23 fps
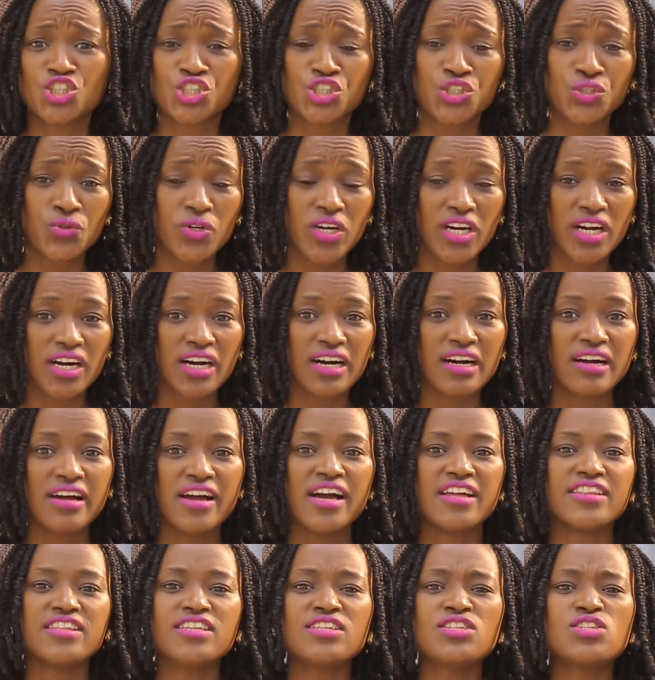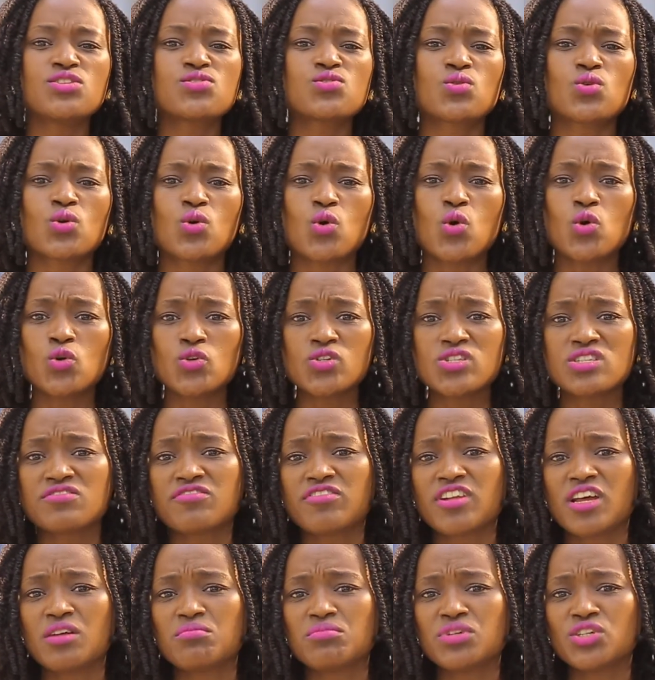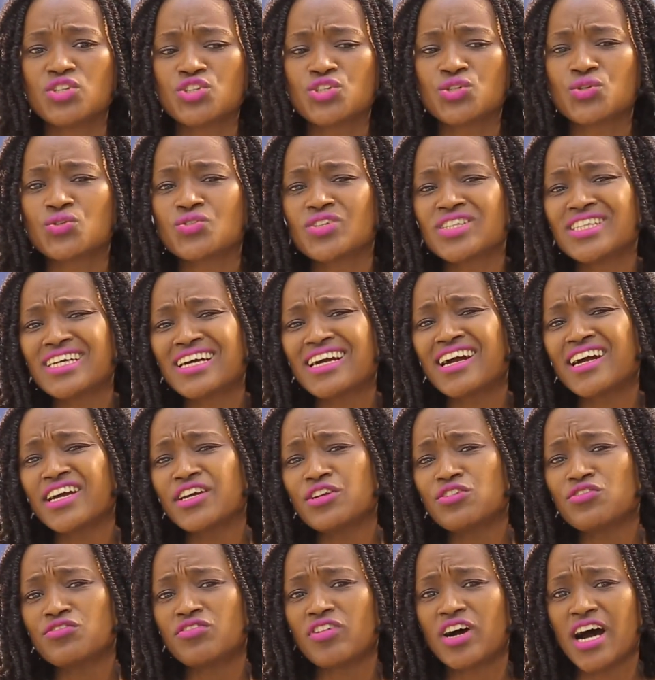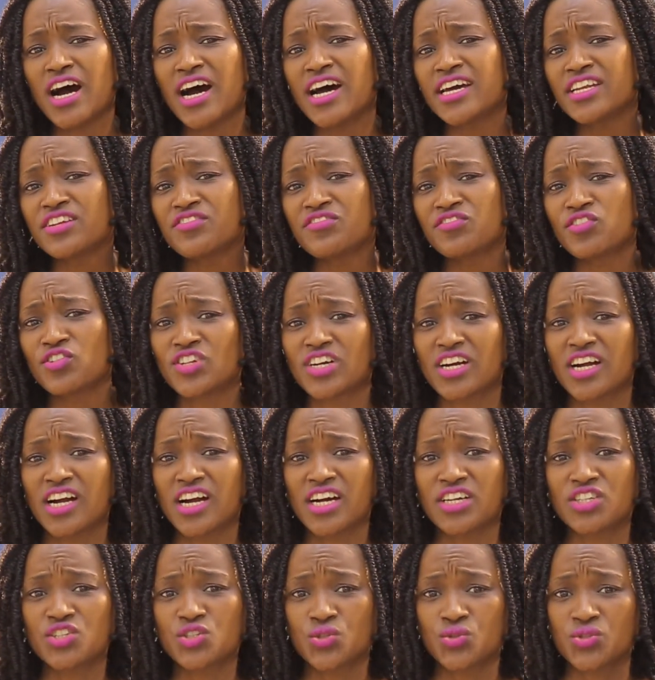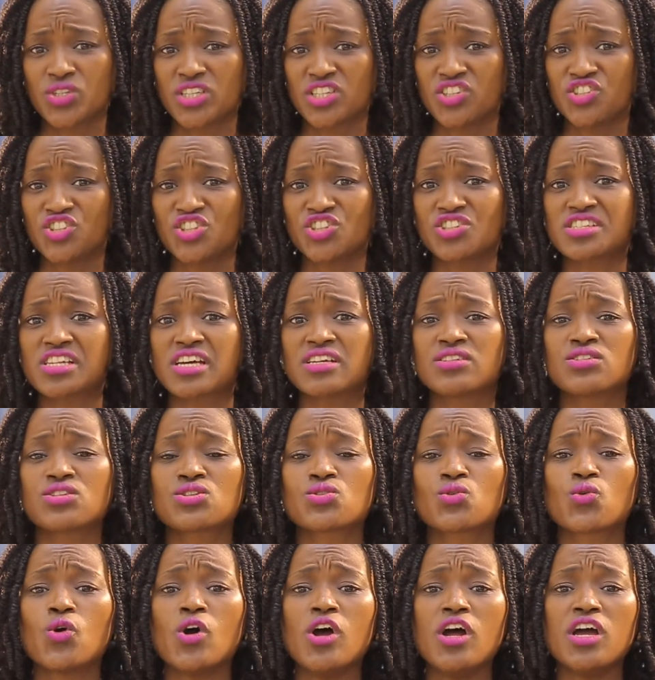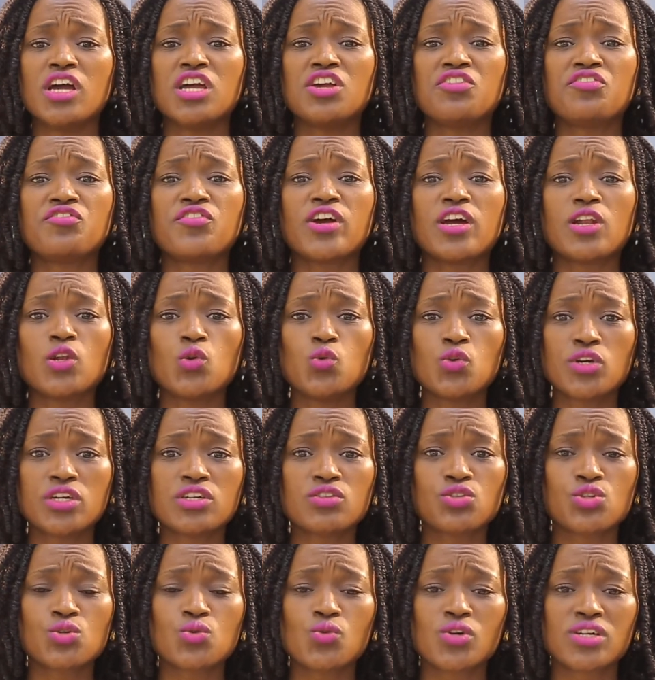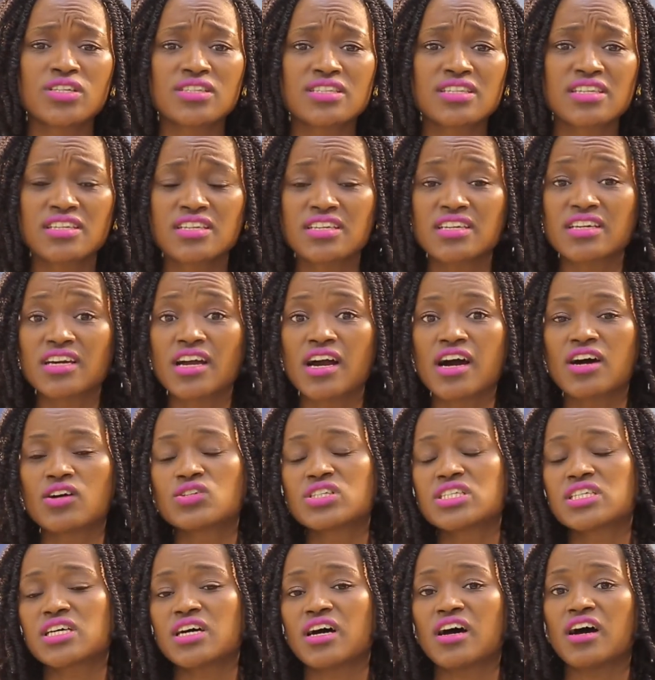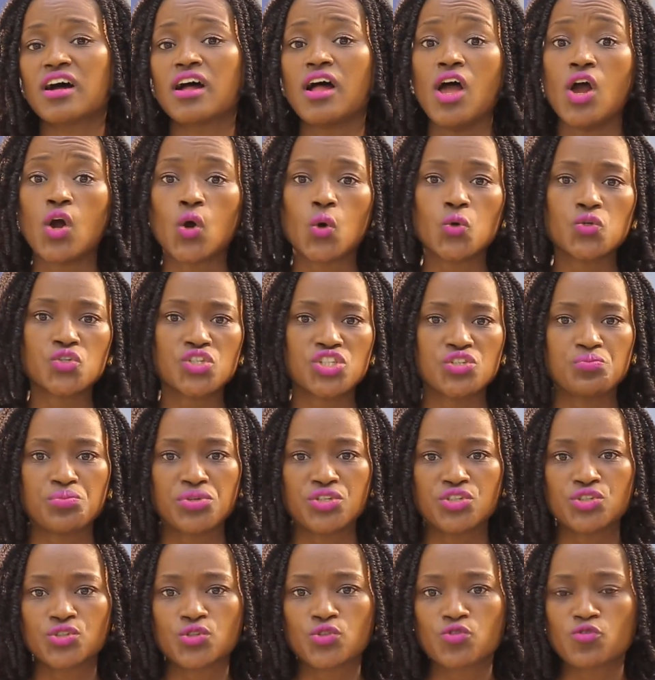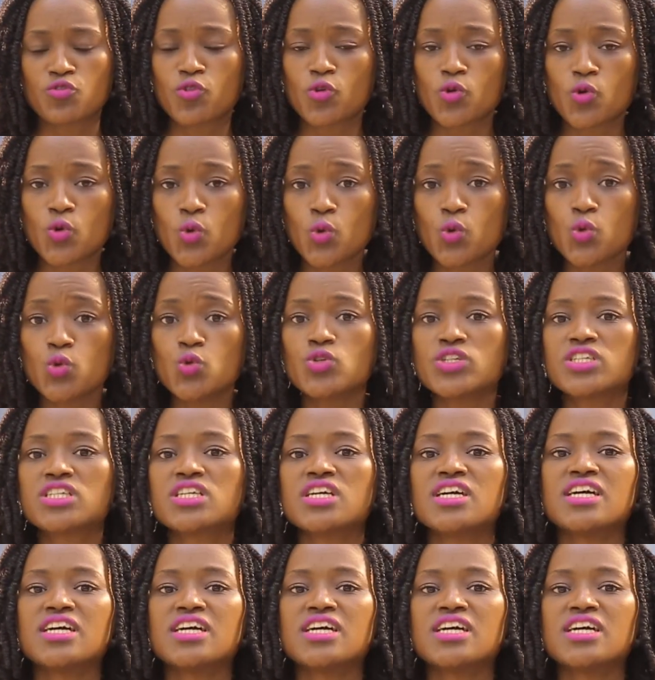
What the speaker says: sugar. These cause inflammation. They're kind of hard for the gut to digest. And so if you are looking towards kicking out constipation for good,